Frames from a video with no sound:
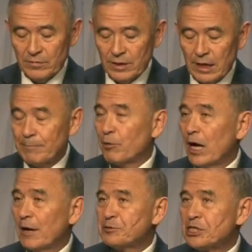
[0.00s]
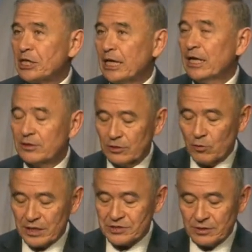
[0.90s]
and perhaps to get at the
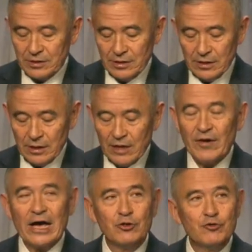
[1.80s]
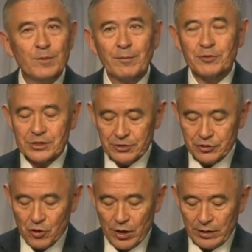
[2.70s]
question of how new members can
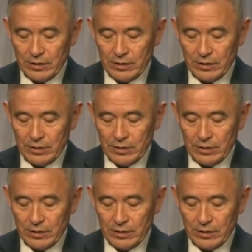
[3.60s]
join.